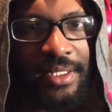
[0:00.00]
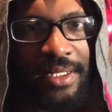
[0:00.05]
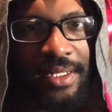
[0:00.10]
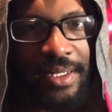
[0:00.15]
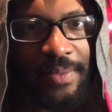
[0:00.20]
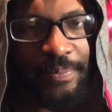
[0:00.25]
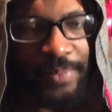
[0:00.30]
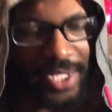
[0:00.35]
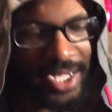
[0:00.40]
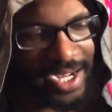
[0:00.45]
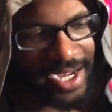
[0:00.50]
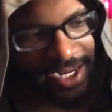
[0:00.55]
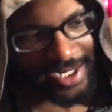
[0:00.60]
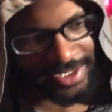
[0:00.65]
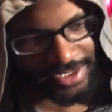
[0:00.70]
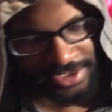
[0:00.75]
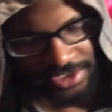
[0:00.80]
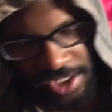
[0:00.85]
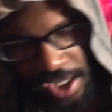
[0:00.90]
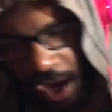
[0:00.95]
But it
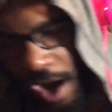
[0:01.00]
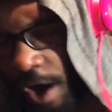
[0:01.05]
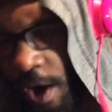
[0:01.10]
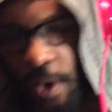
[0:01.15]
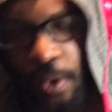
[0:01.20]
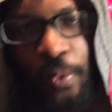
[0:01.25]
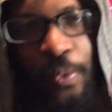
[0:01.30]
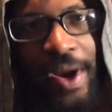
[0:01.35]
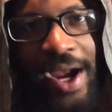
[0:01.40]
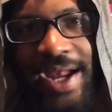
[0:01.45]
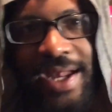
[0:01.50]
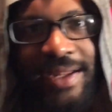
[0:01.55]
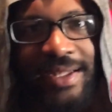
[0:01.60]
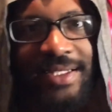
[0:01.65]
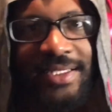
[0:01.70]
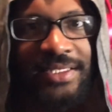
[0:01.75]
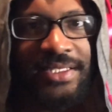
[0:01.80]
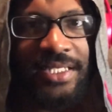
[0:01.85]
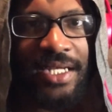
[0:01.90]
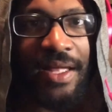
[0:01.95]
is
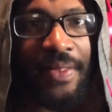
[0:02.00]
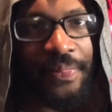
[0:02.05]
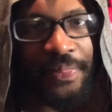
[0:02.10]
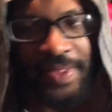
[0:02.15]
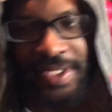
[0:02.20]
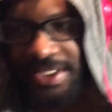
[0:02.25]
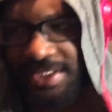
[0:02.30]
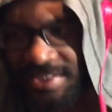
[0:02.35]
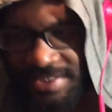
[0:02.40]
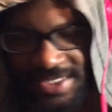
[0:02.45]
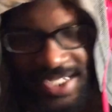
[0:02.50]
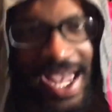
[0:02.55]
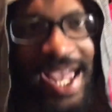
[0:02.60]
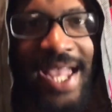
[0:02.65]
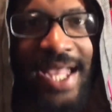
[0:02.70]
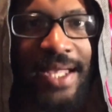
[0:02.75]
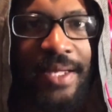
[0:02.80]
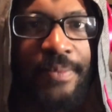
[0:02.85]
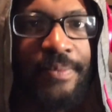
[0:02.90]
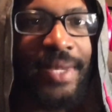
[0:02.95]
always the same.
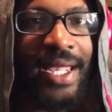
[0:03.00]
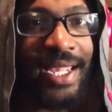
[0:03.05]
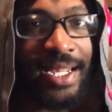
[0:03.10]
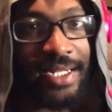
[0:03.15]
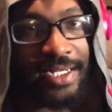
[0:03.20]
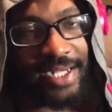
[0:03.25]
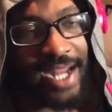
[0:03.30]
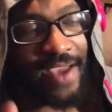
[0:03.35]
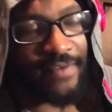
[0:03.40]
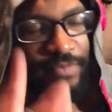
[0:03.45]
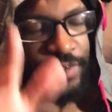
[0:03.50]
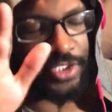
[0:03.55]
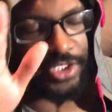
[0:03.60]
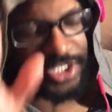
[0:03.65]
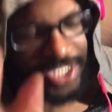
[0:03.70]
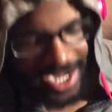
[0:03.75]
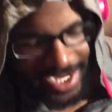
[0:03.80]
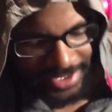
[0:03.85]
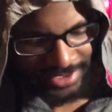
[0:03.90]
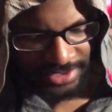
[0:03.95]
It never
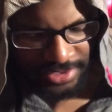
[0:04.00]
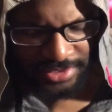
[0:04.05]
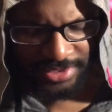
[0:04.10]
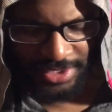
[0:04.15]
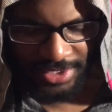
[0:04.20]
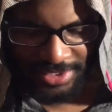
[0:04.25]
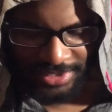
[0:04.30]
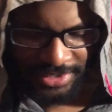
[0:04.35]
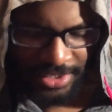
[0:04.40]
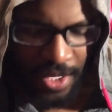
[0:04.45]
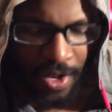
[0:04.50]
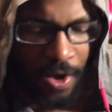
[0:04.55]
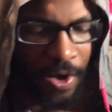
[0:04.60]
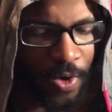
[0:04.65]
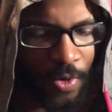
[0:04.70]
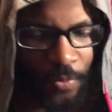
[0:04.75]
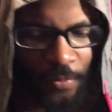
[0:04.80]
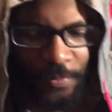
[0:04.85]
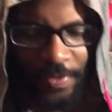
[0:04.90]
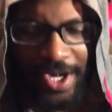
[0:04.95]
changes. It is
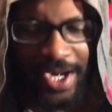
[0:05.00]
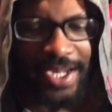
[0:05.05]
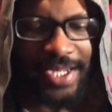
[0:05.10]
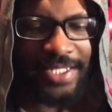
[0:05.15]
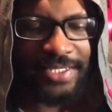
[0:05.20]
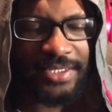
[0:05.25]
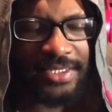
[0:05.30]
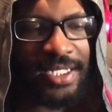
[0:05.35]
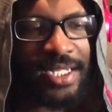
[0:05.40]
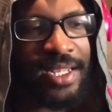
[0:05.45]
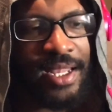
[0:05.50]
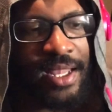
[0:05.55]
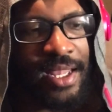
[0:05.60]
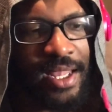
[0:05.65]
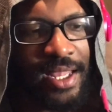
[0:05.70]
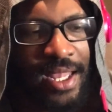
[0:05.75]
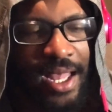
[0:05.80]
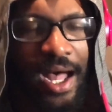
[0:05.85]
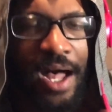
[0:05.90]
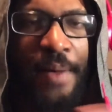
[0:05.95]
always
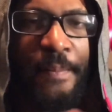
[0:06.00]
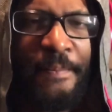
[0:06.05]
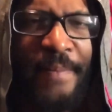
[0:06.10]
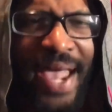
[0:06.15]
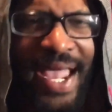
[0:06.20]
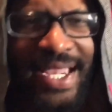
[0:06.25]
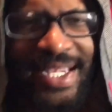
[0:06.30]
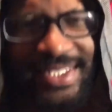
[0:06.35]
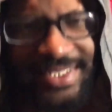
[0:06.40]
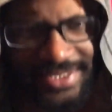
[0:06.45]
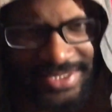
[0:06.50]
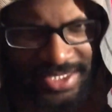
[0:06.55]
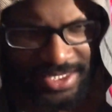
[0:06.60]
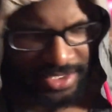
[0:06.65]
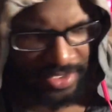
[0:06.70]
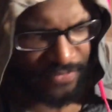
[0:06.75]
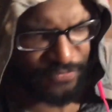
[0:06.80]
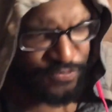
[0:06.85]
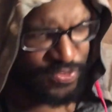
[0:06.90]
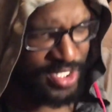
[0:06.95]
amazing,
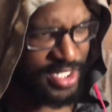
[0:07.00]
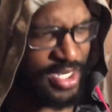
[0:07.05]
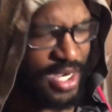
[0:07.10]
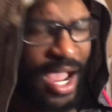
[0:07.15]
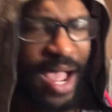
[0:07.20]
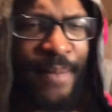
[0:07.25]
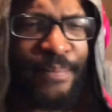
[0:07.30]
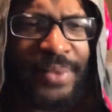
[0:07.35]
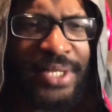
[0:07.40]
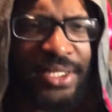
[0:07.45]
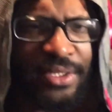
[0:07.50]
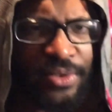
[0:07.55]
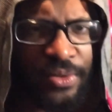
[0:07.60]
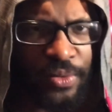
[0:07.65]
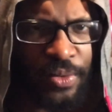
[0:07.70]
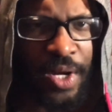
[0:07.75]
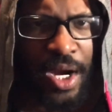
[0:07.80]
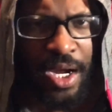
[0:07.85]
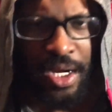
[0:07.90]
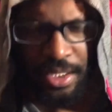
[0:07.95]
phenomenal,
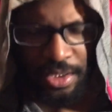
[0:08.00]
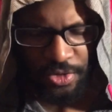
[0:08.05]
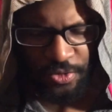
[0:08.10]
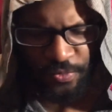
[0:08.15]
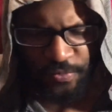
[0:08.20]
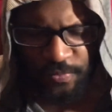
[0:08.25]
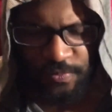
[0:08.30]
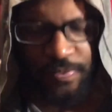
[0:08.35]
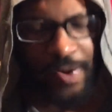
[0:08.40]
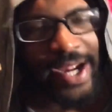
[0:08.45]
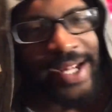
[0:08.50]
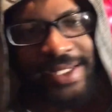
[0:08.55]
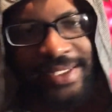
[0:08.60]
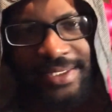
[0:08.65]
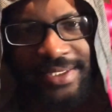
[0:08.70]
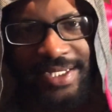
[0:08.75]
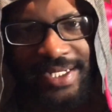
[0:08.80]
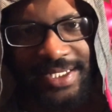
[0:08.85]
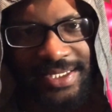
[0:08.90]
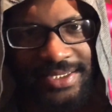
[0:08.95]

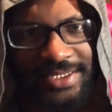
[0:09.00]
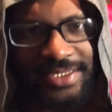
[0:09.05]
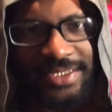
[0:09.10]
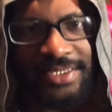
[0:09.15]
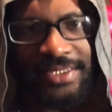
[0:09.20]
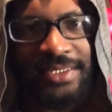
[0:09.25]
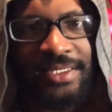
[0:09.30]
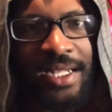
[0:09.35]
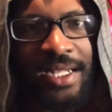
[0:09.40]
greatness.